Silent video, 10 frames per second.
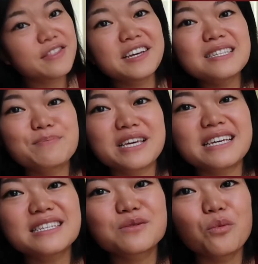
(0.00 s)
This
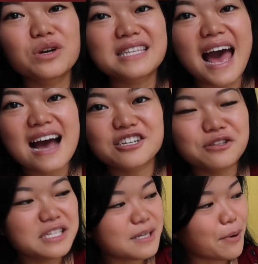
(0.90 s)
piece was
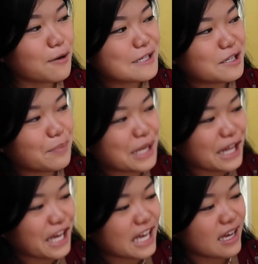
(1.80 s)
actually supposed to be
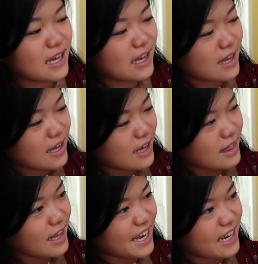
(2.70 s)
like
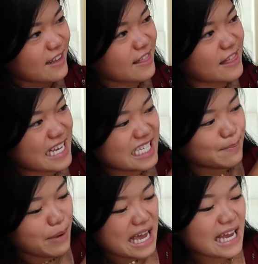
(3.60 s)
this
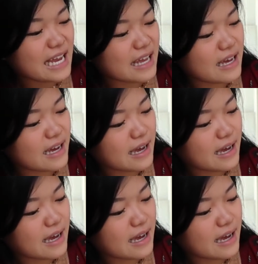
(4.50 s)
big,